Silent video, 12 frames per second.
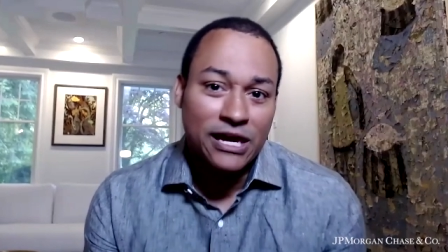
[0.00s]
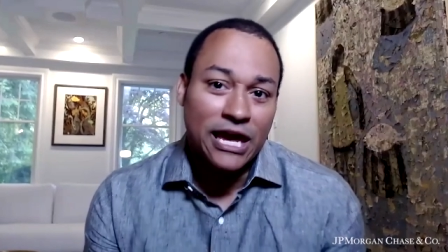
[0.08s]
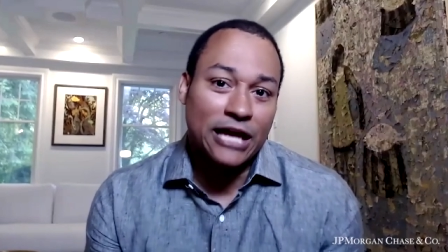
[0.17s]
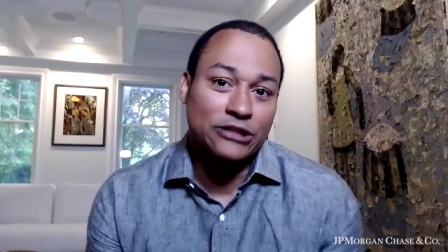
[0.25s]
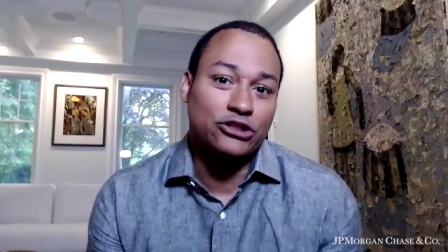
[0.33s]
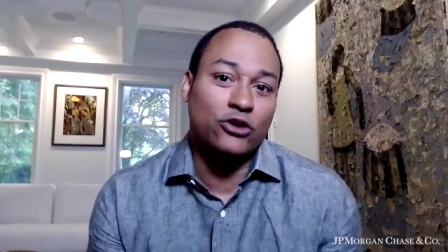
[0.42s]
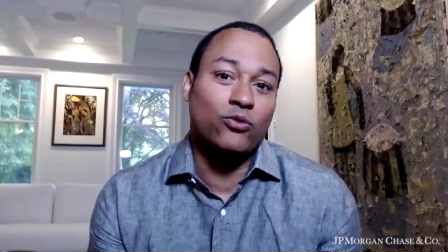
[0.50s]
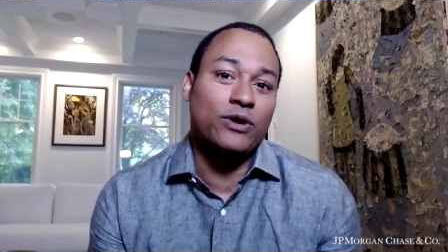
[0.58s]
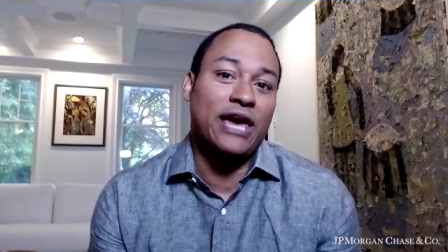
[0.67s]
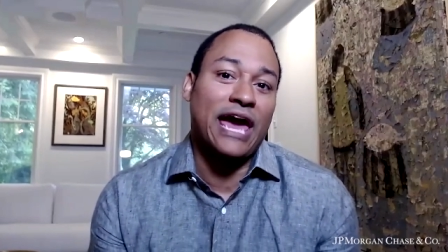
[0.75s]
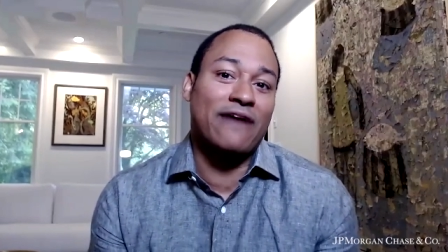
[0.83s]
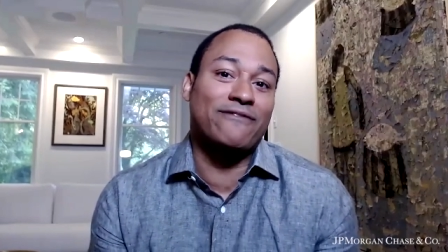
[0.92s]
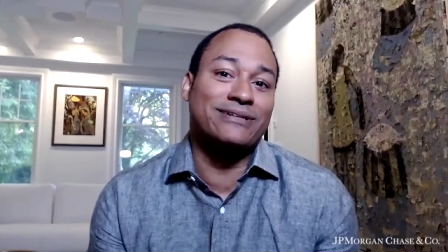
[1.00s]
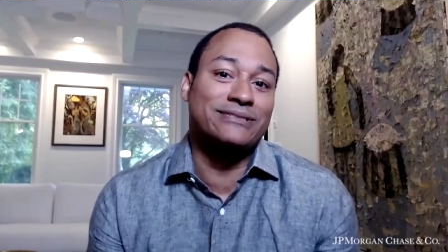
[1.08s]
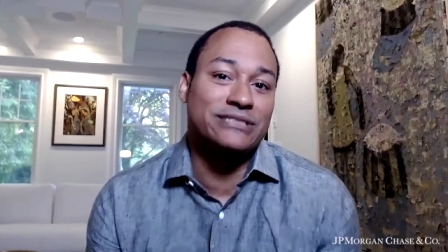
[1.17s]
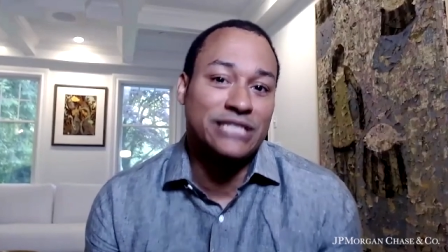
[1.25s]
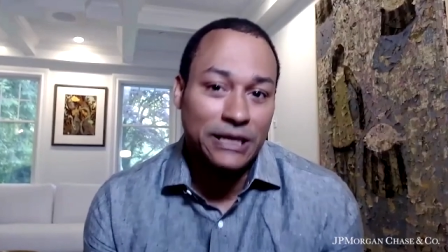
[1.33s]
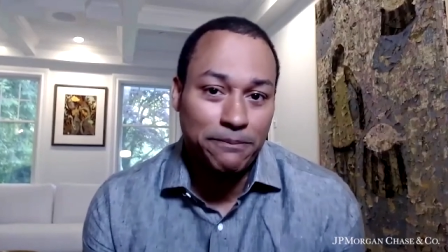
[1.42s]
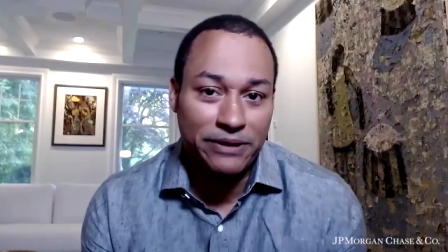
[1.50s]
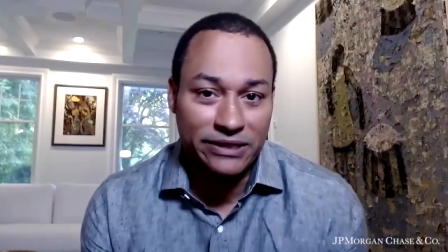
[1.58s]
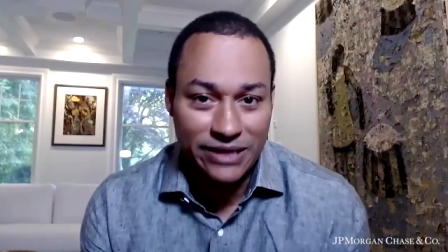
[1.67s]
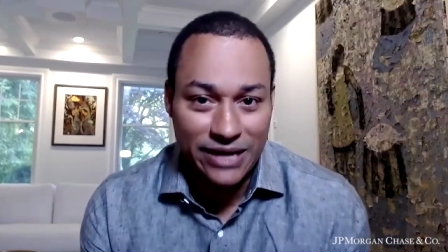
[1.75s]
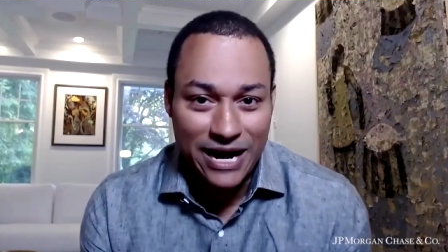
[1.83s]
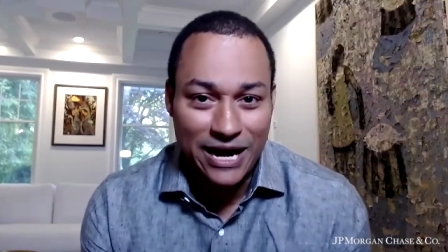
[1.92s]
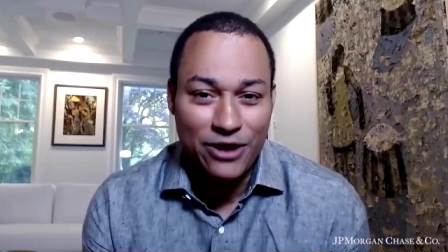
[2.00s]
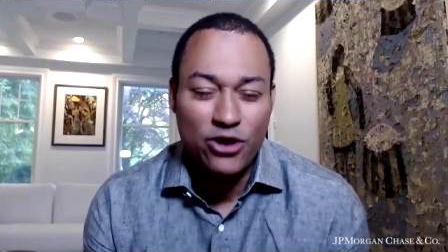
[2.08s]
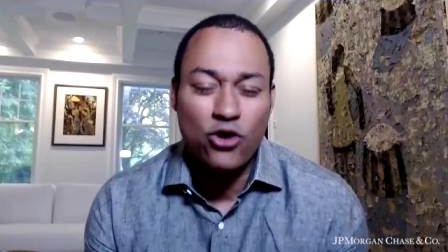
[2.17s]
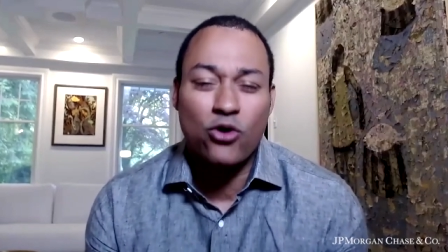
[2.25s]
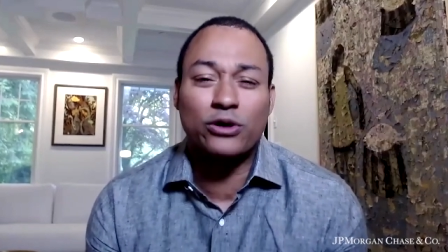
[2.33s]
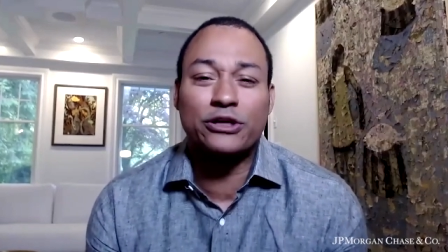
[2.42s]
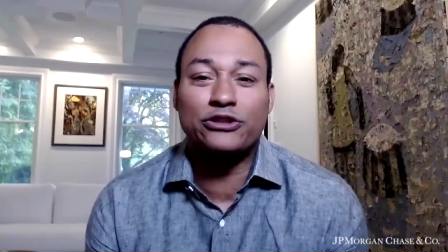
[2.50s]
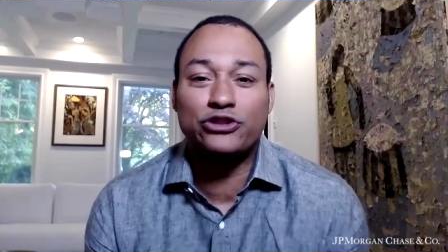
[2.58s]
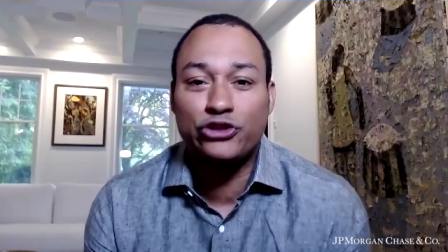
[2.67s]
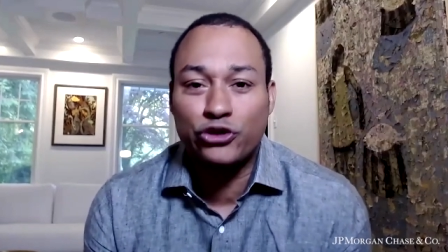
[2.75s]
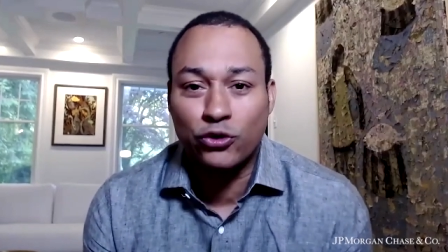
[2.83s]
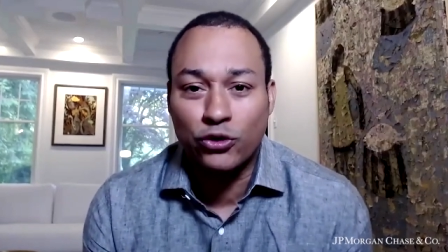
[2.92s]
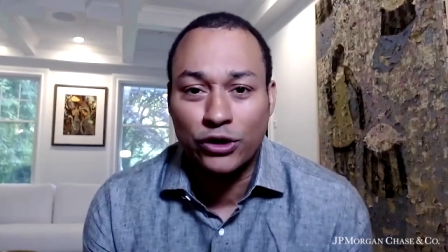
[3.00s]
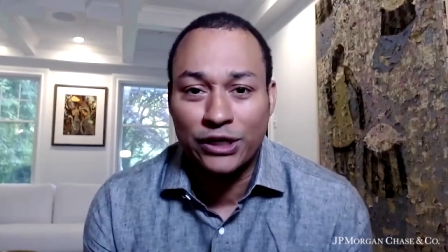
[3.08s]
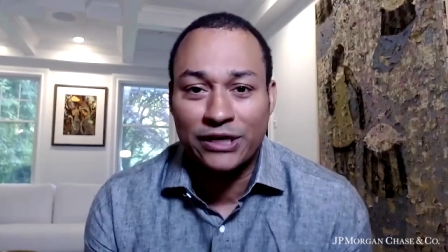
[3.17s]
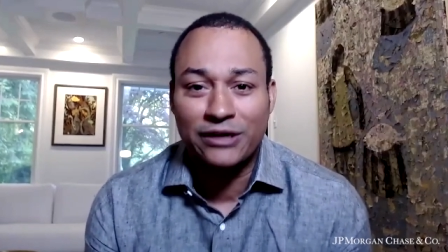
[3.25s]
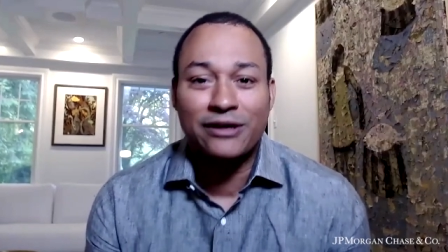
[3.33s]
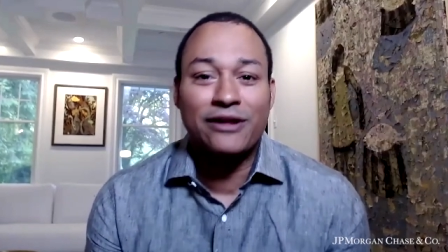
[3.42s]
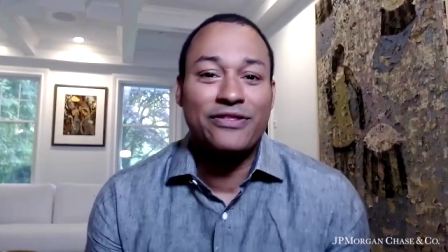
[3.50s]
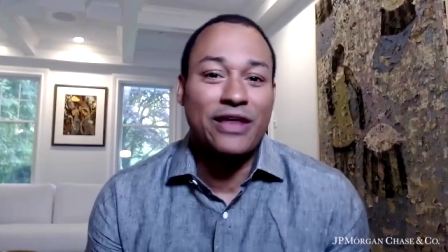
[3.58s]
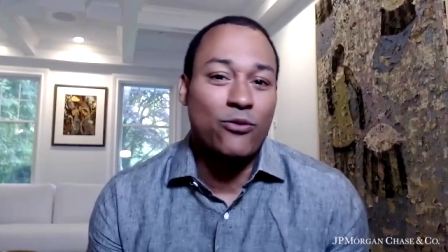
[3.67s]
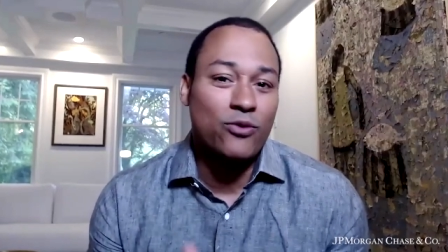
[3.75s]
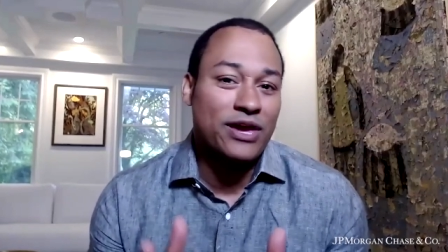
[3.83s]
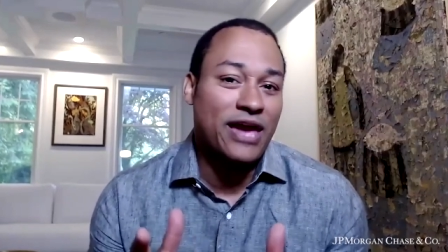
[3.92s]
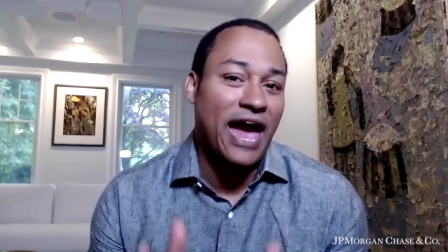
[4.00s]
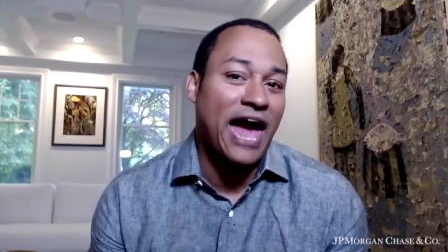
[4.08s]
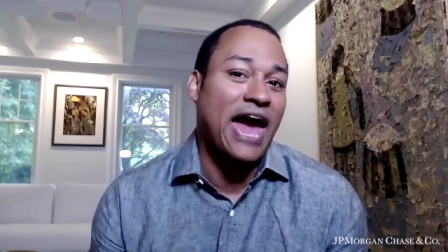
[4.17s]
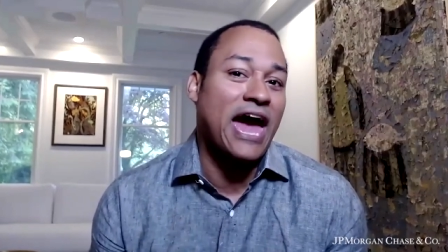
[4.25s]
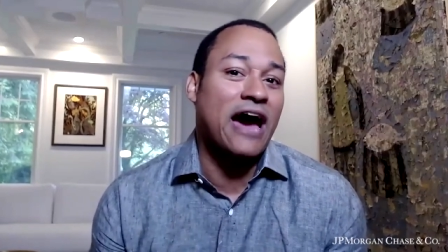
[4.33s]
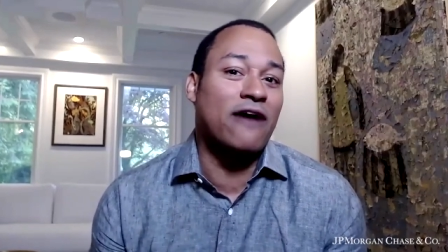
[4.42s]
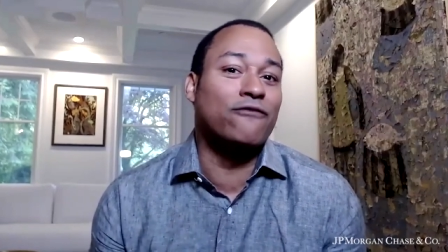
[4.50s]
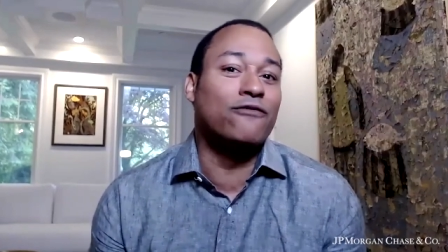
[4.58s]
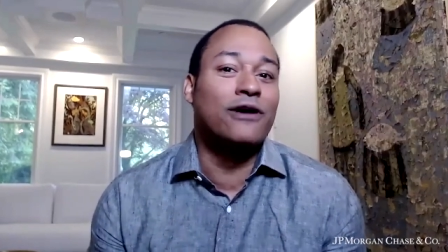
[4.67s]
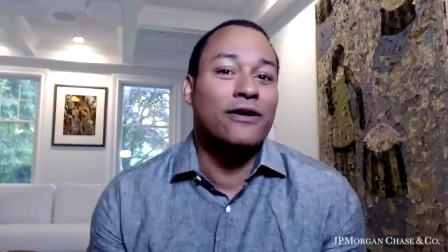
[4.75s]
And so we have a deep and dive on ensuring that we have